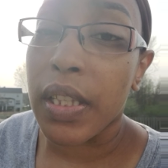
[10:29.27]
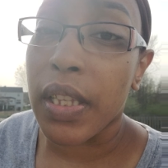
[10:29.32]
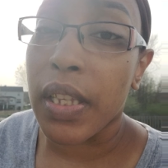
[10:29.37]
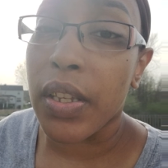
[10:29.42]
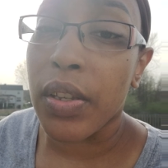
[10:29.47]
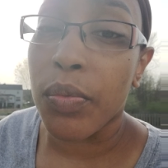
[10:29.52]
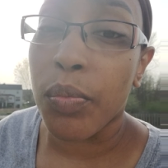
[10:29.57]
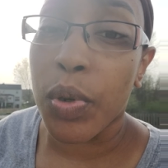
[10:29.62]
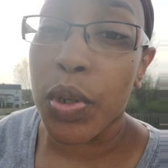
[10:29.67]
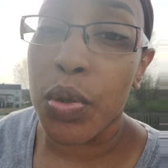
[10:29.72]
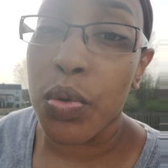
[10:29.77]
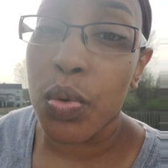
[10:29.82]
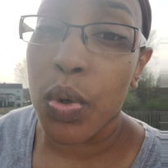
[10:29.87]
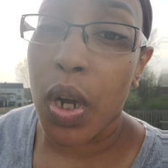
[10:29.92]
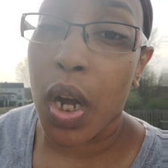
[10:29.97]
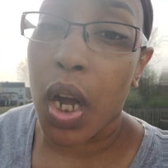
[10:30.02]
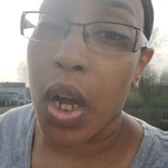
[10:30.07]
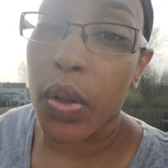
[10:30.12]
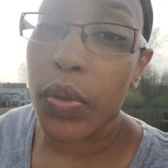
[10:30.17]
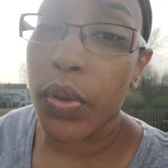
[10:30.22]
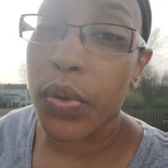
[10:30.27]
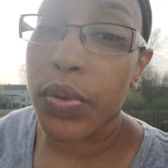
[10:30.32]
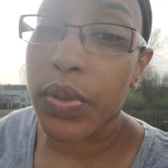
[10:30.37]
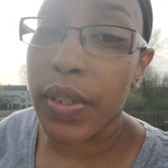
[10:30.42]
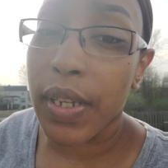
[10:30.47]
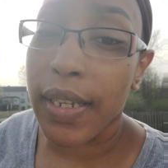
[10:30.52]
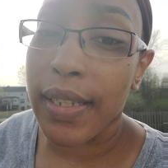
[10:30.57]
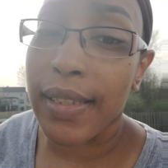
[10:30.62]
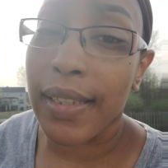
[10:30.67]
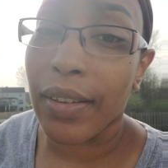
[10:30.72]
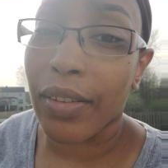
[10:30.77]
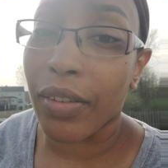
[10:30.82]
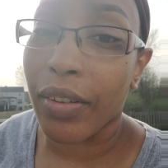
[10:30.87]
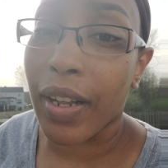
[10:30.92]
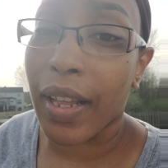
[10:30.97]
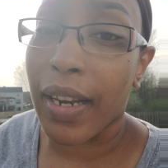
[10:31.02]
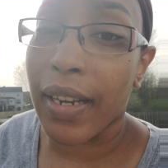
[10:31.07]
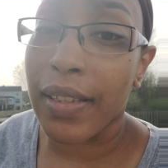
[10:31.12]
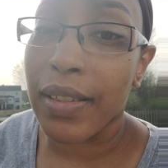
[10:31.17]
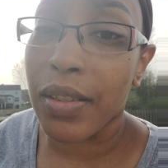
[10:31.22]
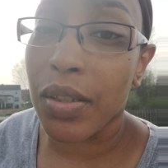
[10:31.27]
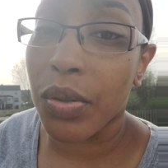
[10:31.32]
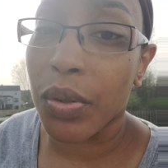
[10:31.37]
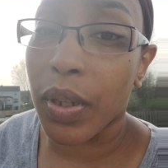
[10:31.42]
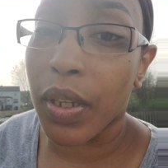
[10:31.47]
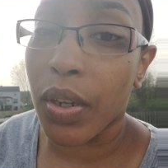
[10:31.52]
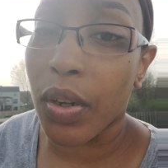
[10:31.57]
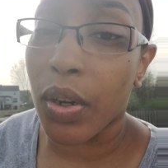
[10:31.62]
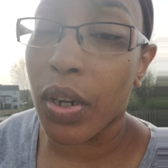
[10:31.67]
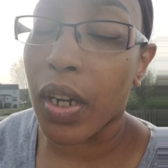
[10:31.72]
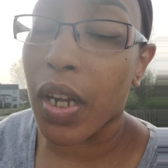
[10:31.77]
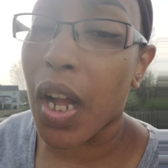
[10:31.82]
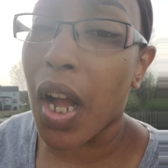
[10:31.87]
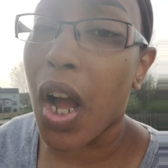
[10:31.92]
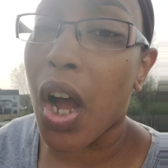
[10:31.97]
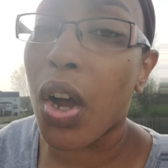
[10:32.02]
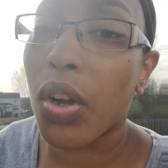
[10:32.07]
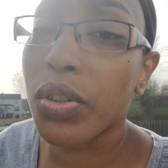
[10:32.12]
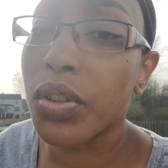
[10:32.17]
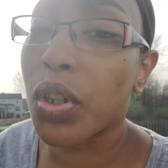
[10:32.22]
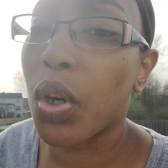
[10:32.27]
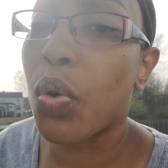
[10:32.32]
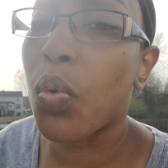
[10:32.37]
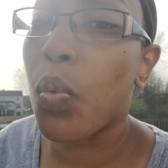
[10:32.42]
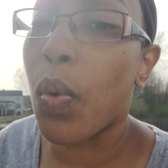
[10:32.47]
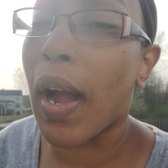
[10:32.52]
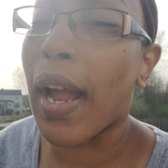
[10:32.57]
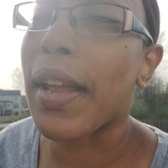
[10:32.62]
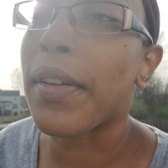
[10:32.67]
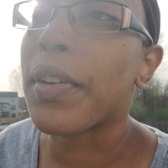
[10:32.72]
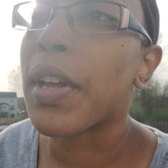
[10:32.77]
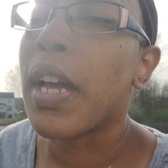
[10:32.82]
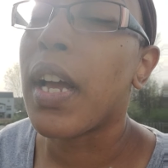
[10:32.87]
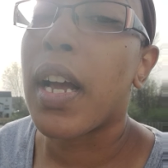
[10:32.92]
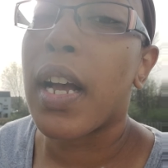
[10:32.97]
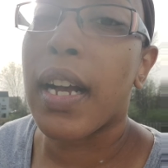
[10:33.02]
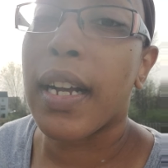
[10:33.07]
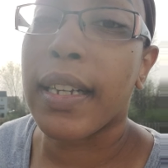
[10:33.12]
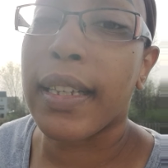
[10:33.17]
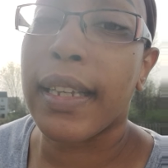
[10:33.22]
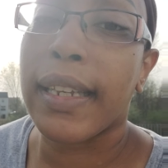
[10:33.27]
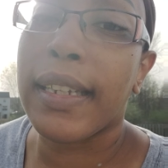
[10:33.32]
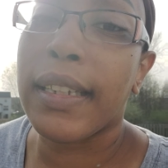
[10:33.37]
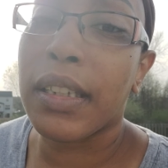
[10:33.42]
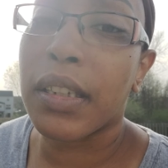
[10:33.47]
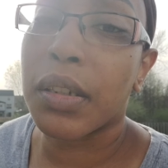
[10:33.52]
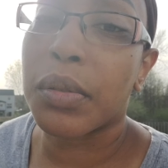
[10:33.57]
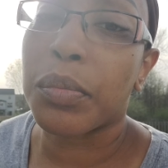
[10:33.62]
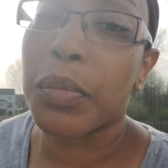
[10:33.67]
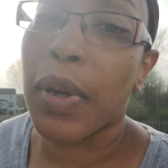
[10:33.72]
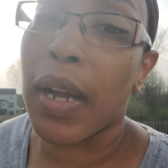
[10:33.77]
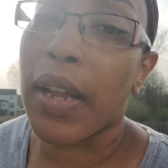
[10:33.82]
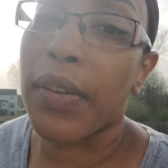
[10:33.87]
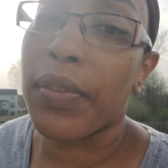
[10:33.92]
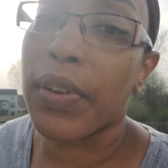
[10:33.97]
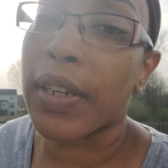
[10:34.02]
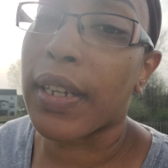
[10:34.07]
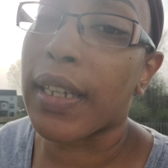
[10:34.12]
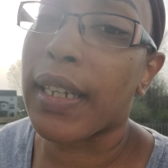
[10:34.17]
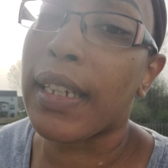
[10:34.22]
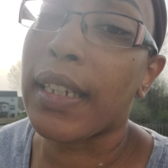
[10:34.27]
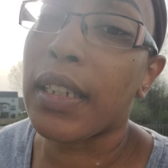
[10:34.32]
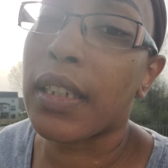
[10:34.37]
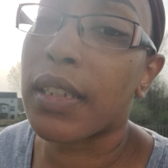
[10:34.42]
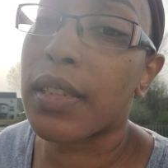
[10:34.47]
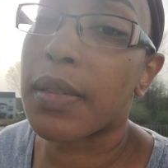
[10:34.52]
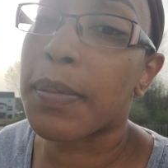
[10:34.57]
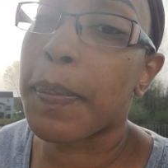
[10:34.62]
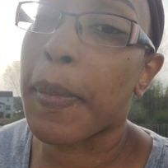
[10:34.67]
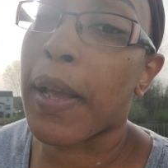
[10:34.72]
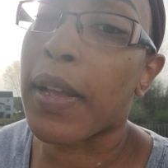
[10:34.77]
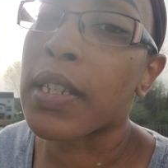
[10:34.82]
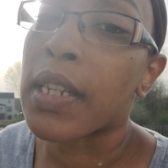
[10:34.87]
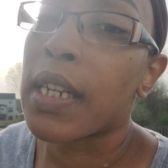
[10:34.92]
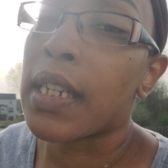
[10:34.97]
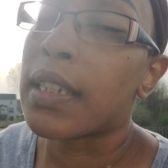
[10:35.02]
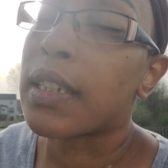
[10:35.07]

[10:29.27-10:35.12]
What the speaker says: When you call those things that are not as though they are, call your wife, a kingdom spouse.